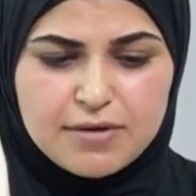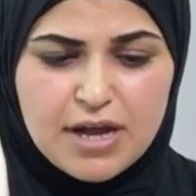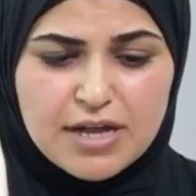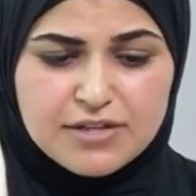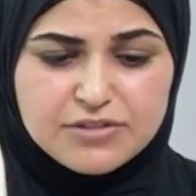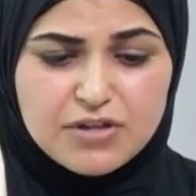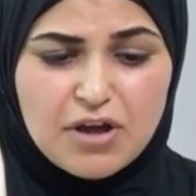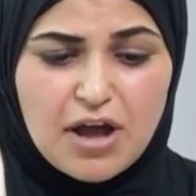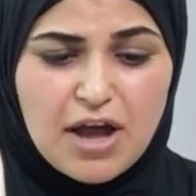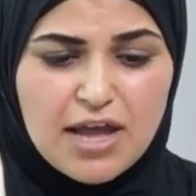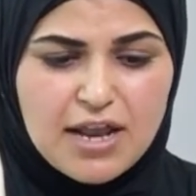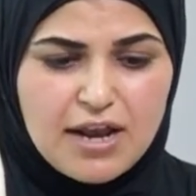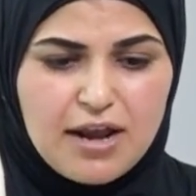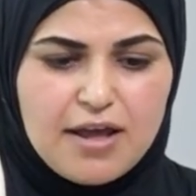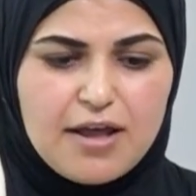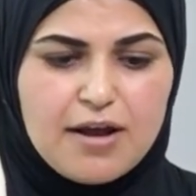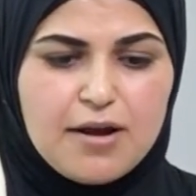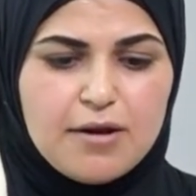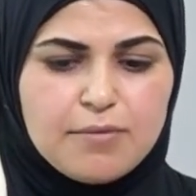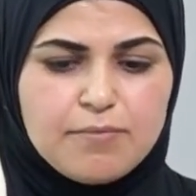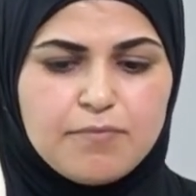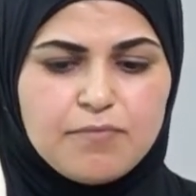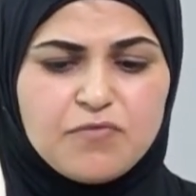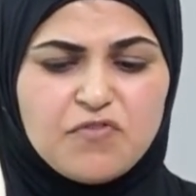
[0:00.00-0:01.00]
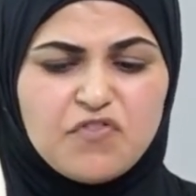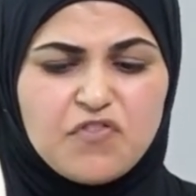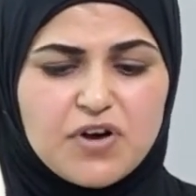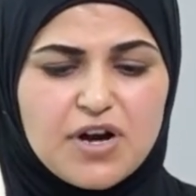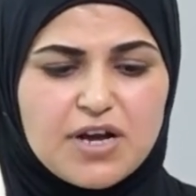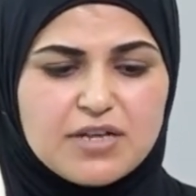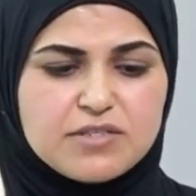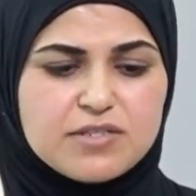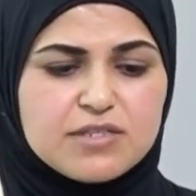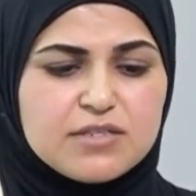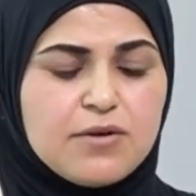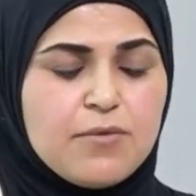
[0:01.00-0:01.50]
at ILL,
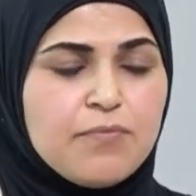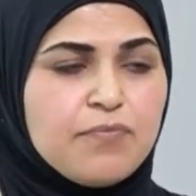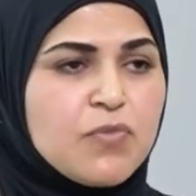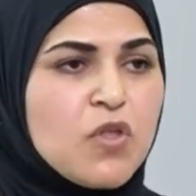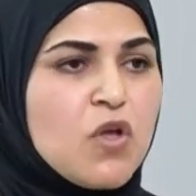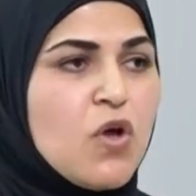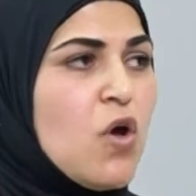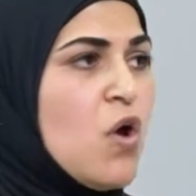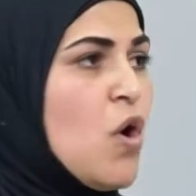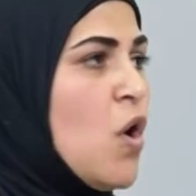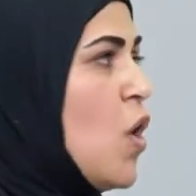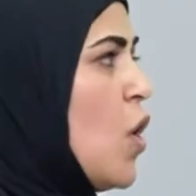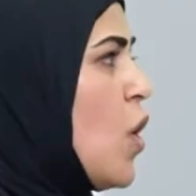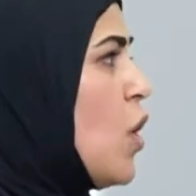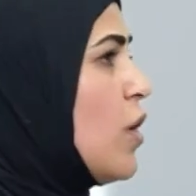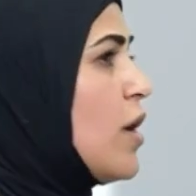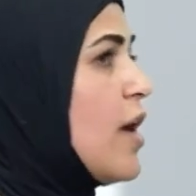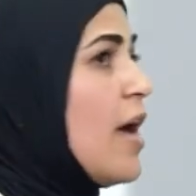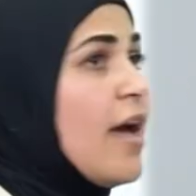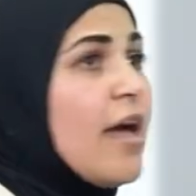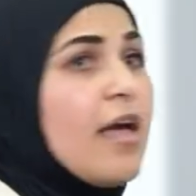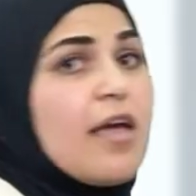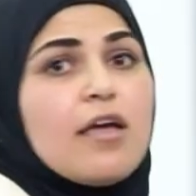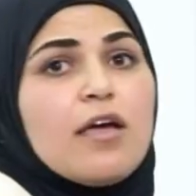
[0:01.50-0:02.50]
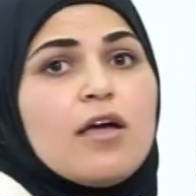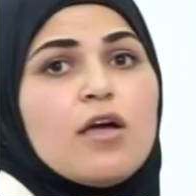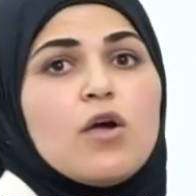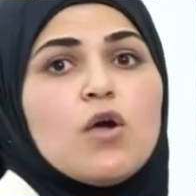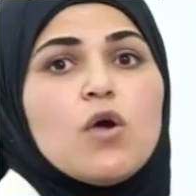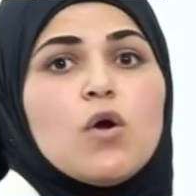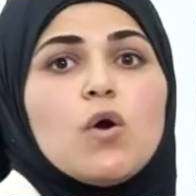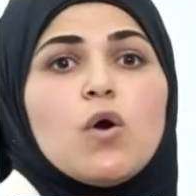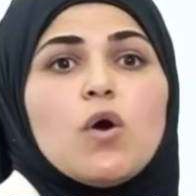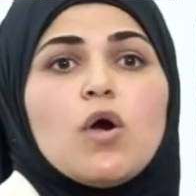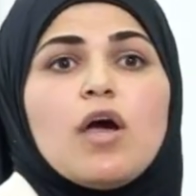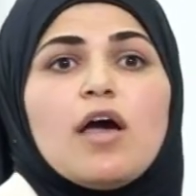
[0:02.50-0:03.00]
France. Okay,
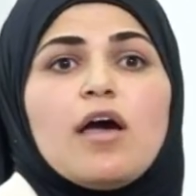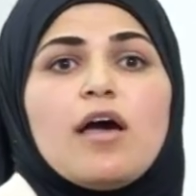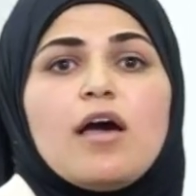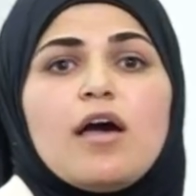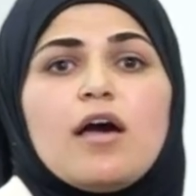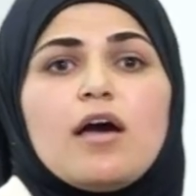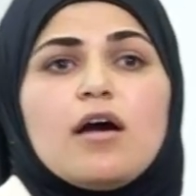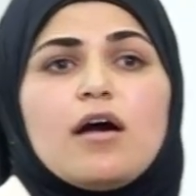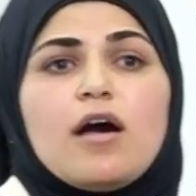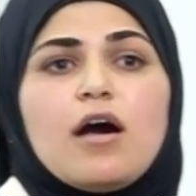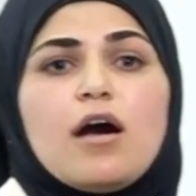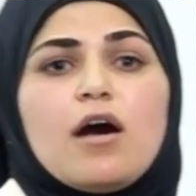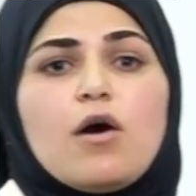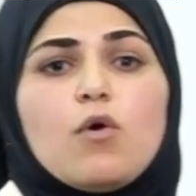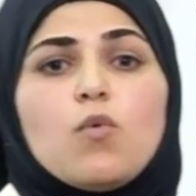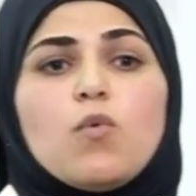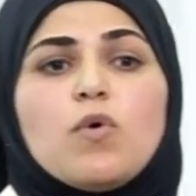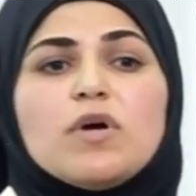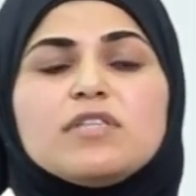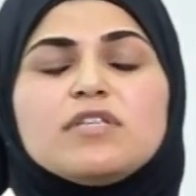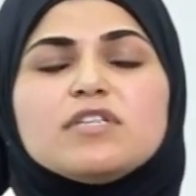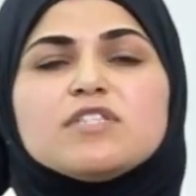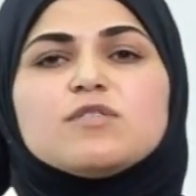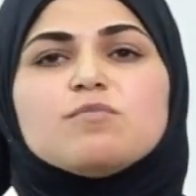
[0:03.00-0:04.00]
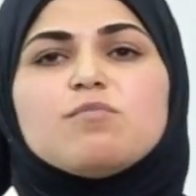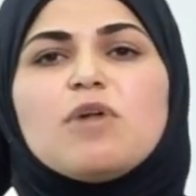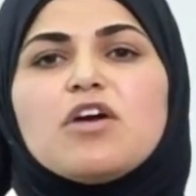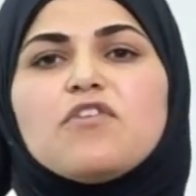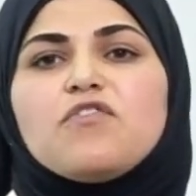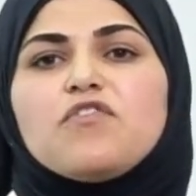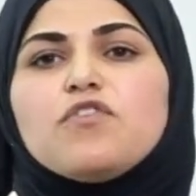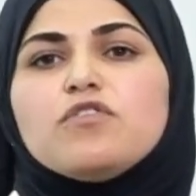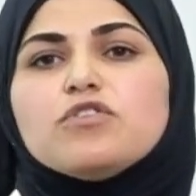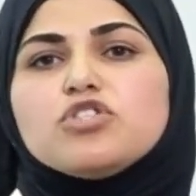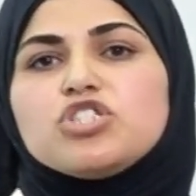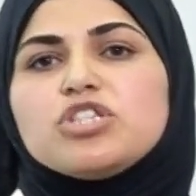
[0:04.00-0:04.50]
what is my
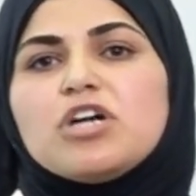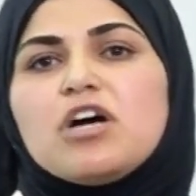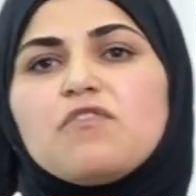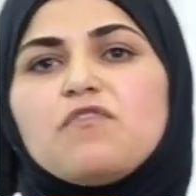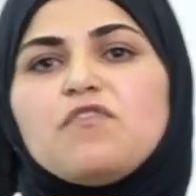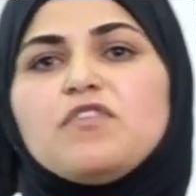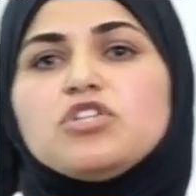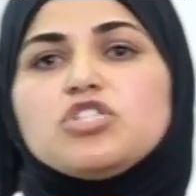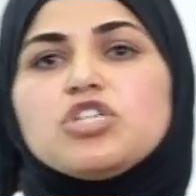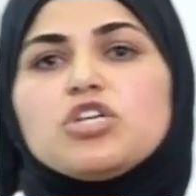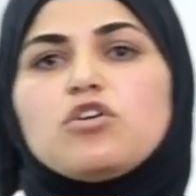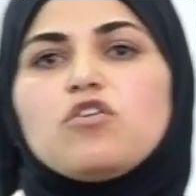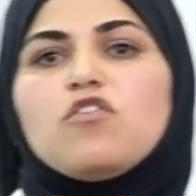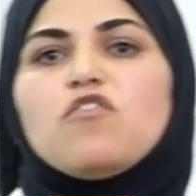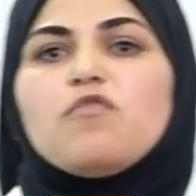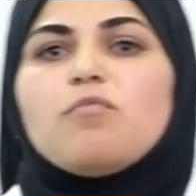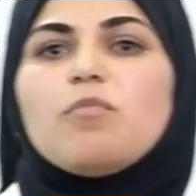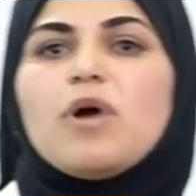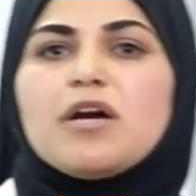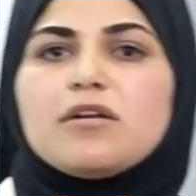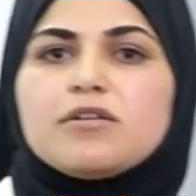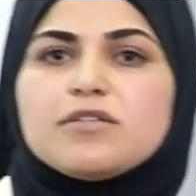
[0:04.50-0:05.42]
future vision of my